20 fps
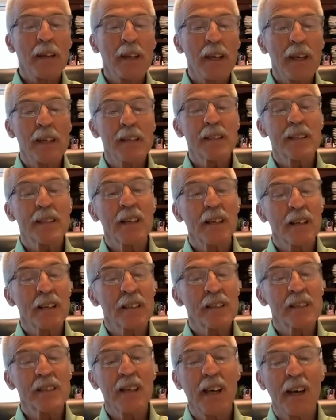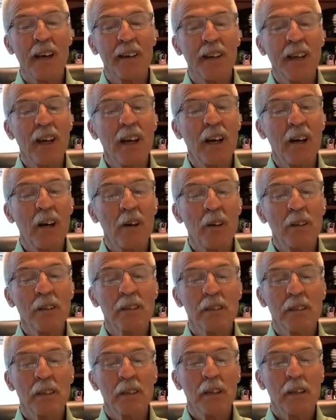he says, Yet now
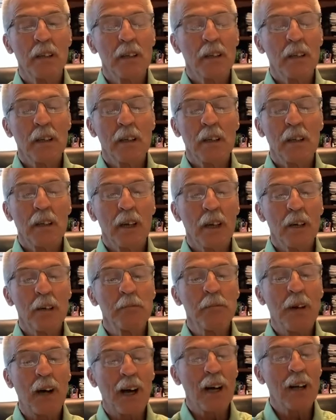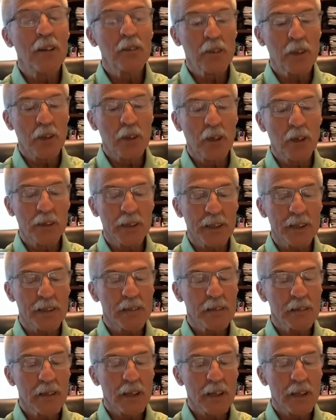um, I'll go and,